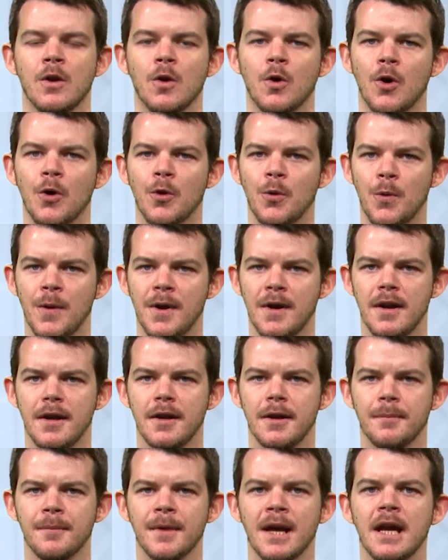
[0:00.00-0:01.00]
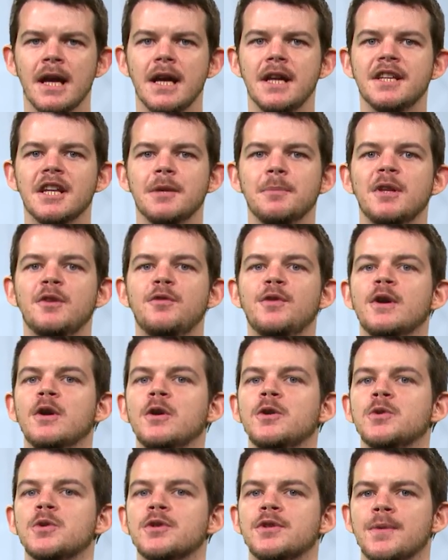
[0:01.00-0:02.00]
Concretely, it can be
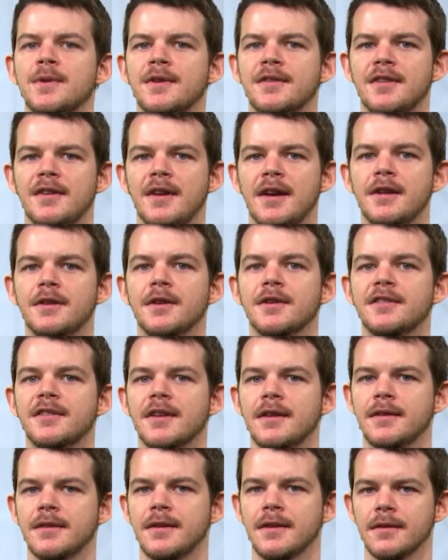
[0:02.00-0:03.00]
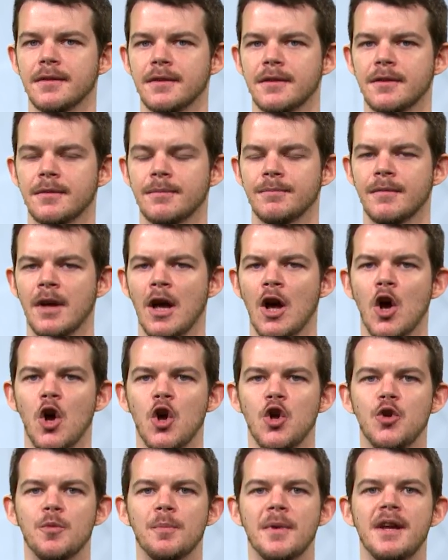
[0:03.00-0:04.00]
difficult to translate a sentence.
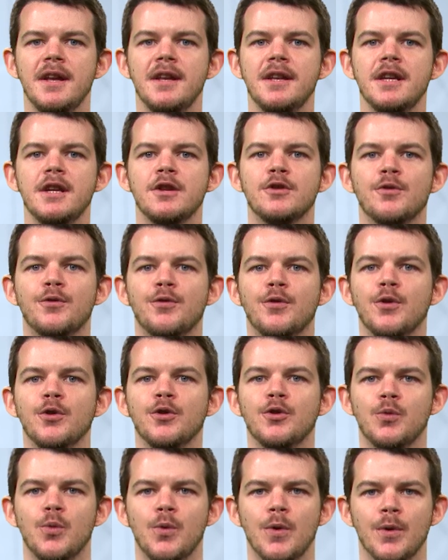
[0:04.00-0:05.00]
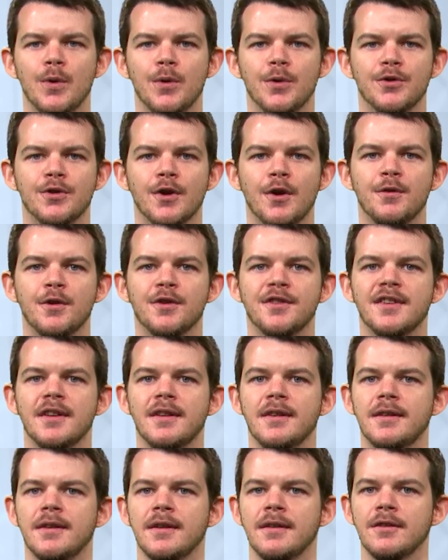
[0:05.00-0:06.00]
You may need the first words of the
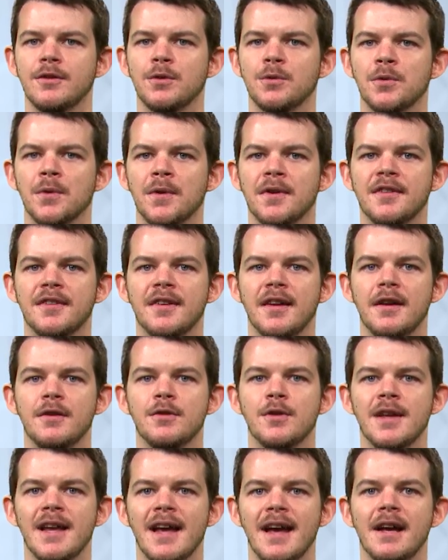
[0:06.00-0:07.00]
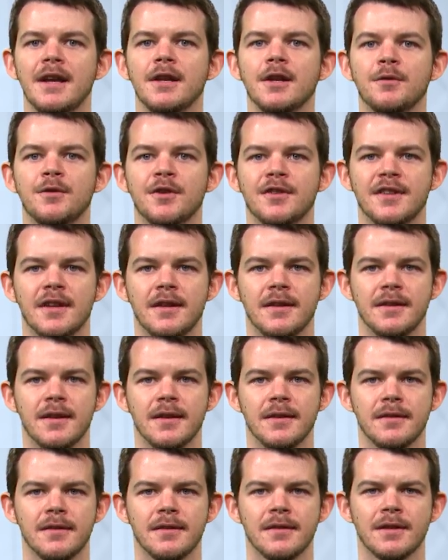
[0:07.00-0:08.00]
sentence to translate the end of the
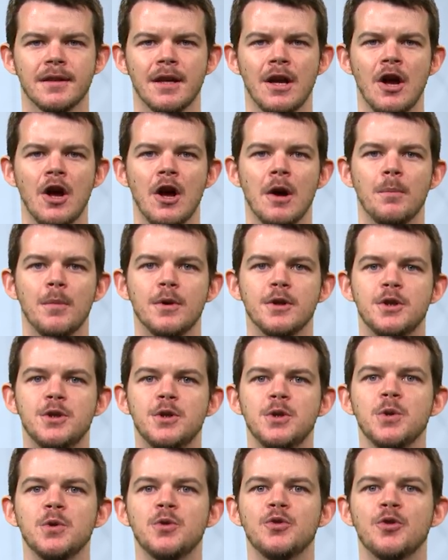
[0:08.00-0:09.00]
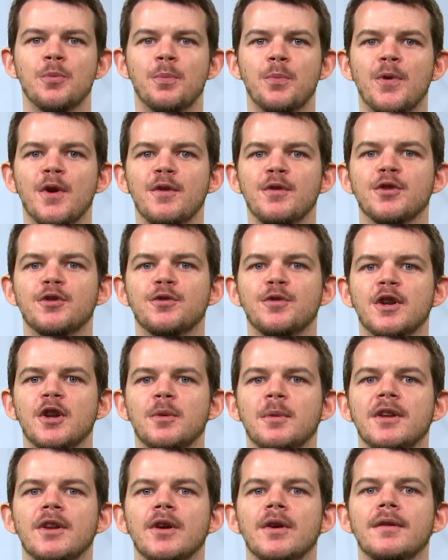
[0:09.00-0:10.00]
sentence, but due to the previous
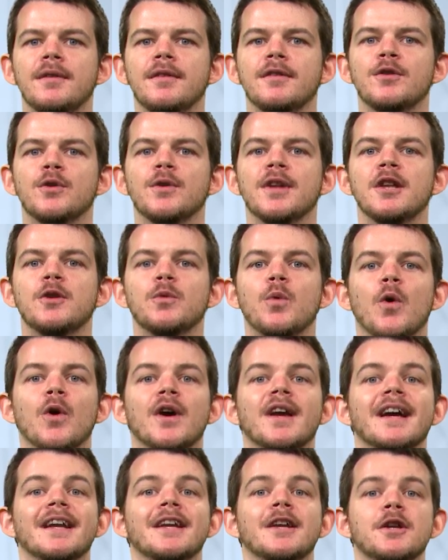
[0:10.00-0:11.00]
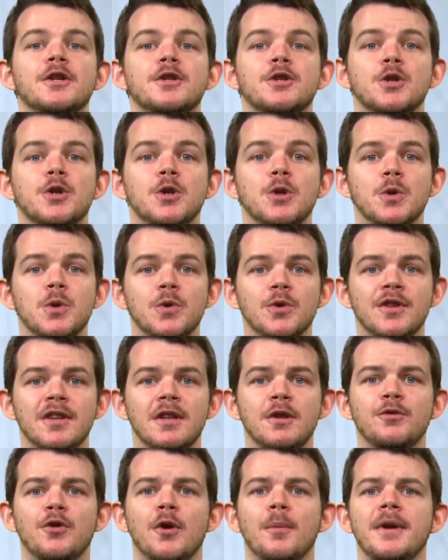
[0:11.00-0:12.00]
phenomenon, the network cannot use the
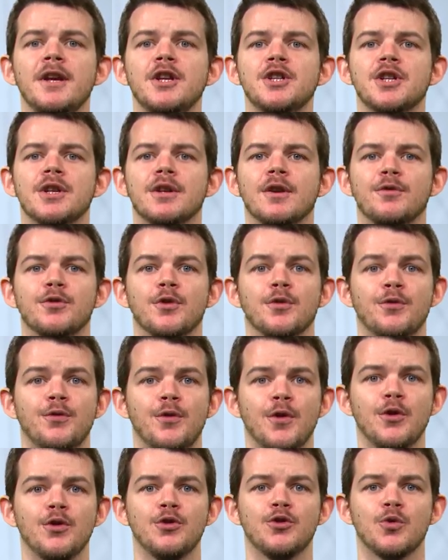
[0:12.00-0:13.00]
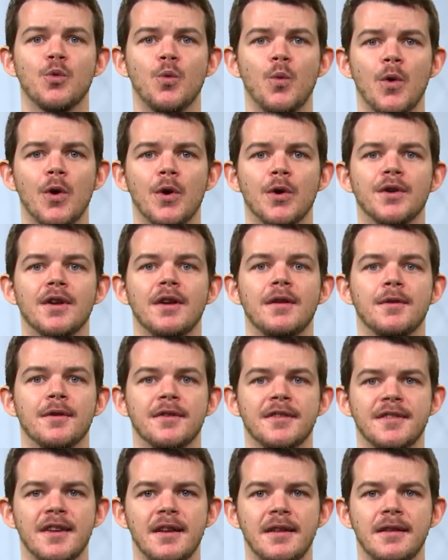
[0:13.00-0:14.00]
information of the first word in the
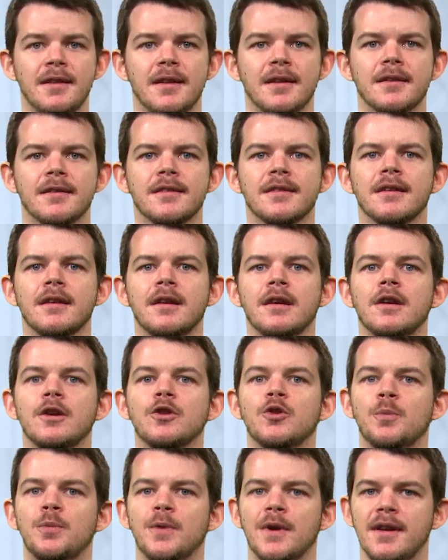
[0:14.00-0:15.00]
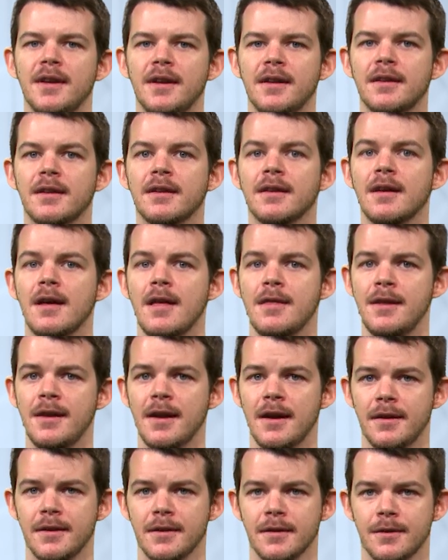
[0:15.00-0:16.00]
sentence to predict the
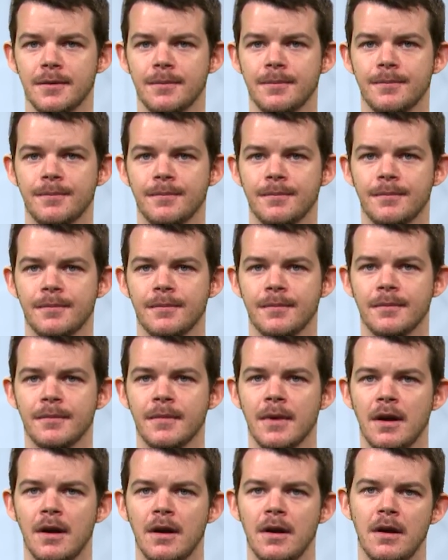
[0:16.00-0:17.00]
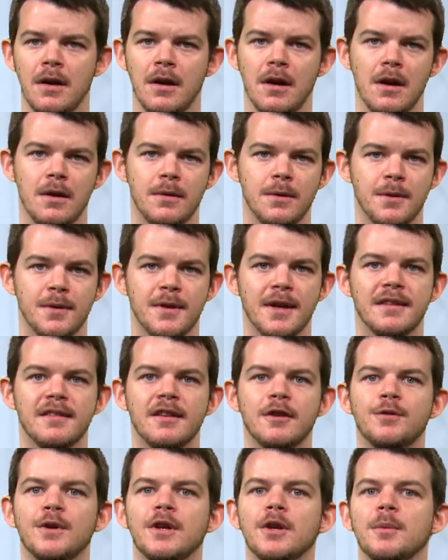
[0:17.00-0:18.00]
end. Note that
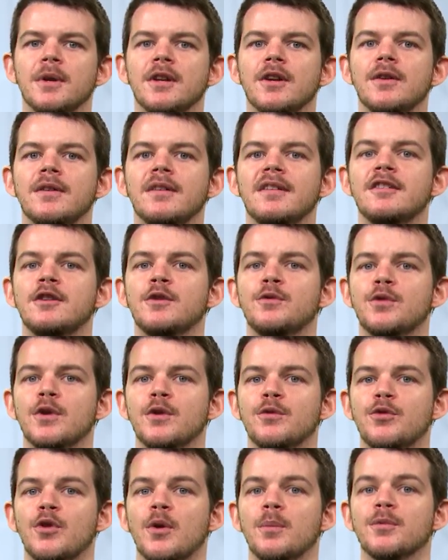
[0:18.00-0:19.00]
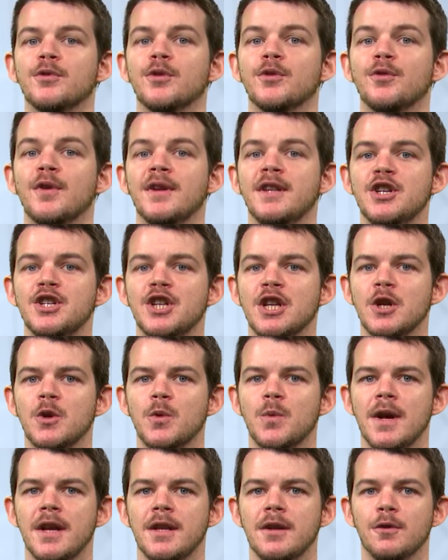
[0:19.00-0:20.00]
this phenomenon is different from the vanishing
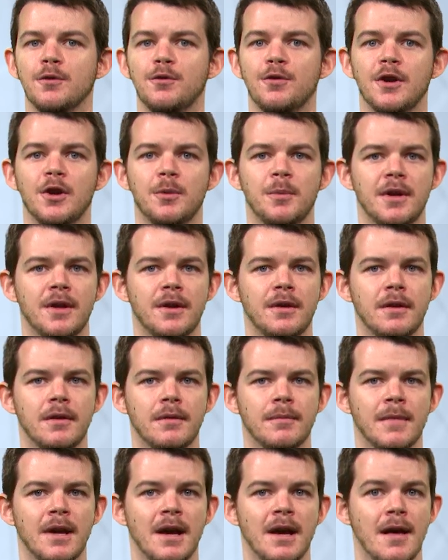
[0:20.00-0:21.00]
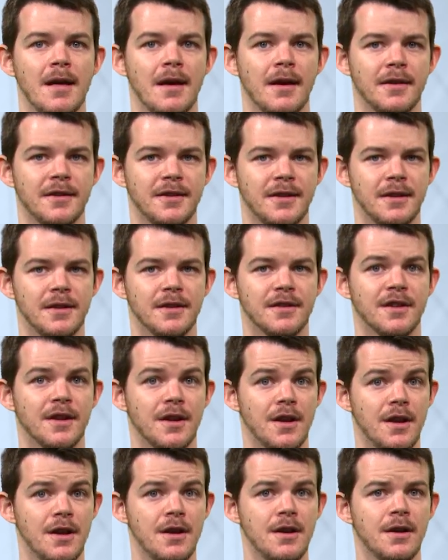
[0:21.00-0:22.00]
gradient phenomenon, since
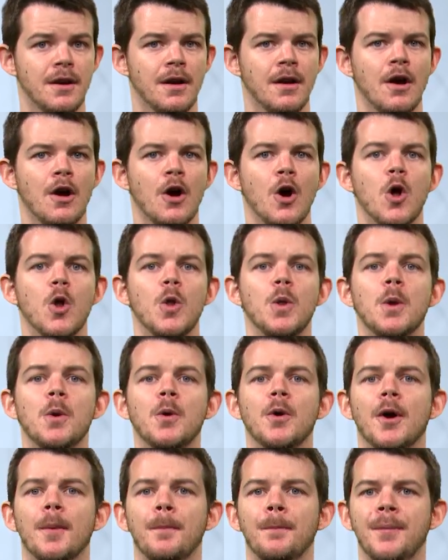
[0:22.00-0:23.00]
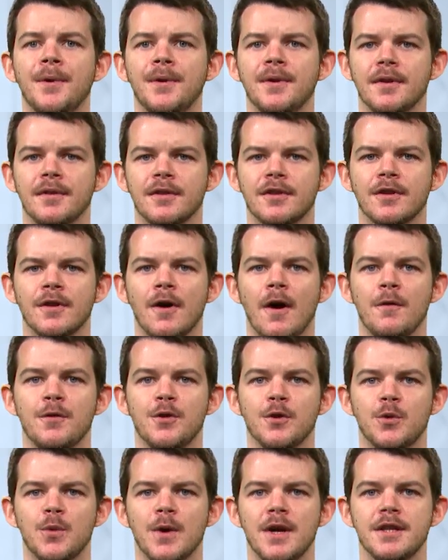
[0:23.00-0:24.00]
here, no components of
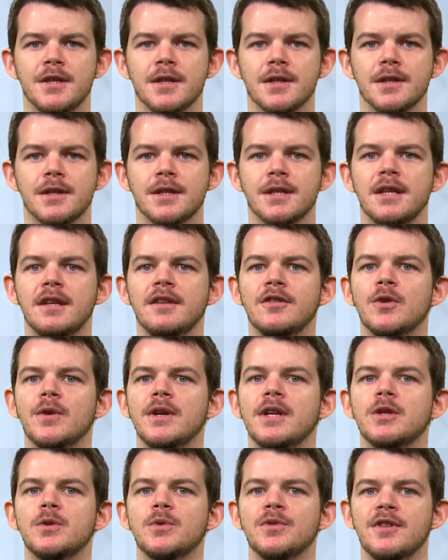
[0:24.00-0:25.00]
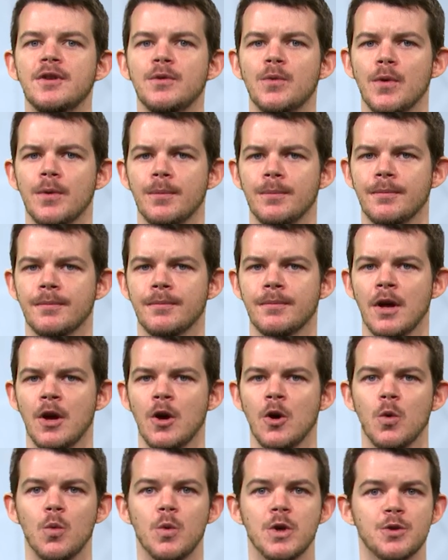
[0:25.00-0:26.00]
the gradient is going to 0,
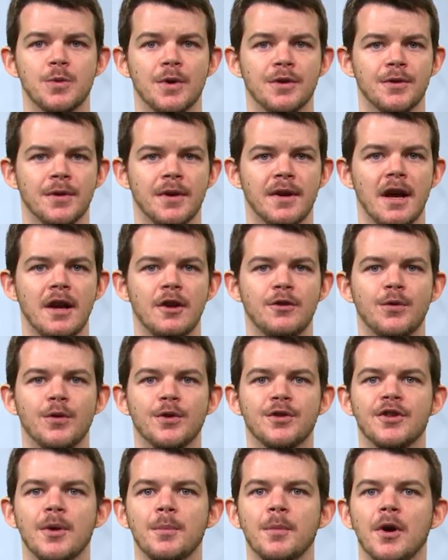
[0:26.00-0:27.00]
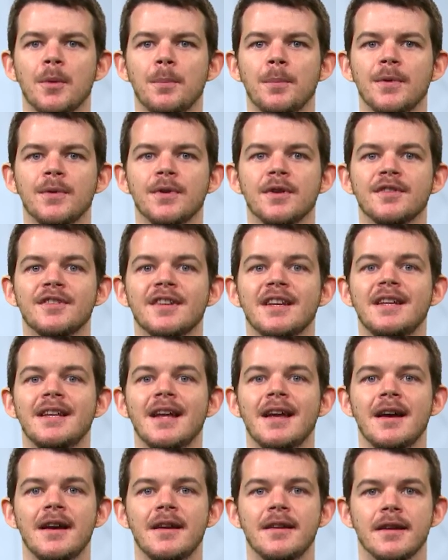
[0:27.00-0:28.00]
which was the case for some components in
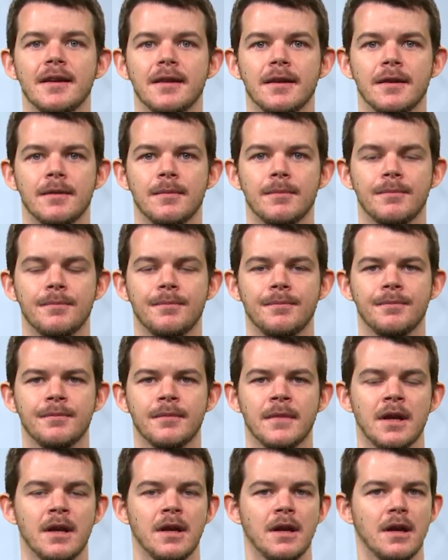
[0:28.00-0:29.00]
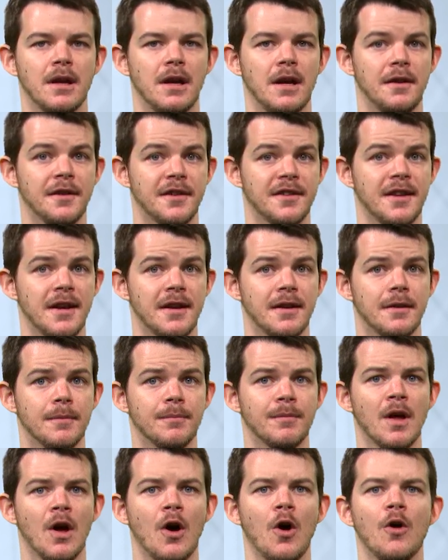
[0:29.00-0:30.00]
RNN. Instead,
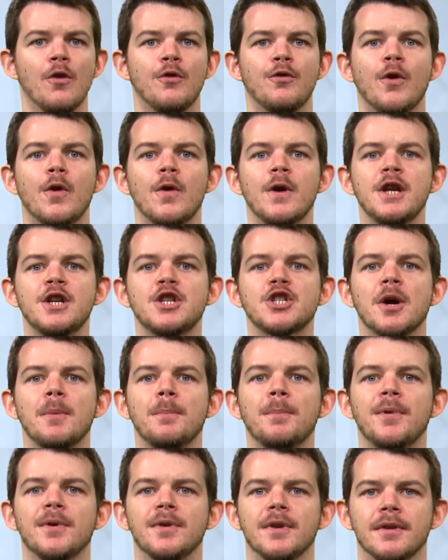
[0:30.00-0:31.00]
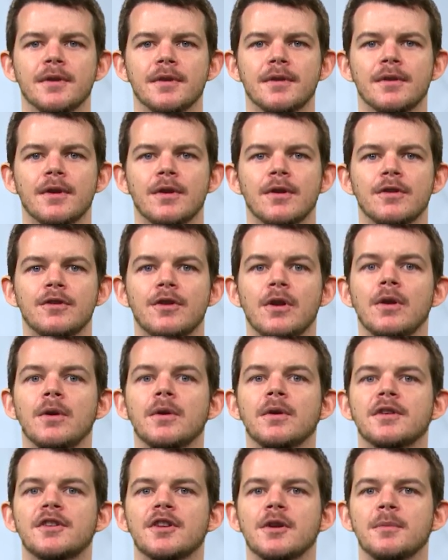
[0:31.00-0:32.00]
for each component, the
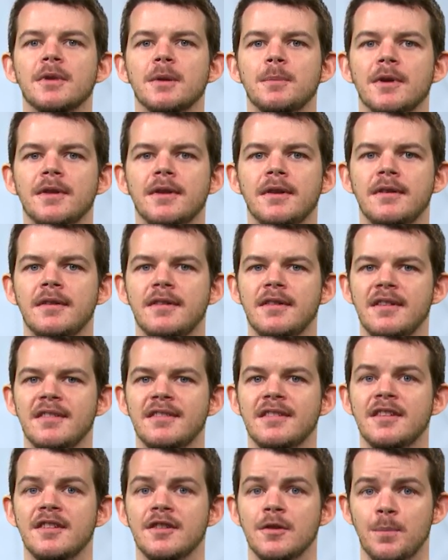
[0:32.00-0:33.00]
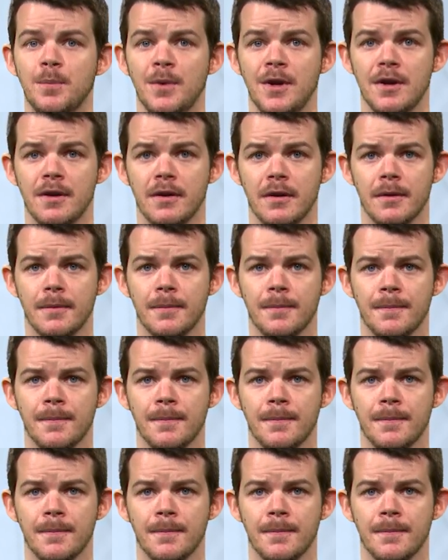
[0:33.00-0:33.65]
long-term dependencies disappear.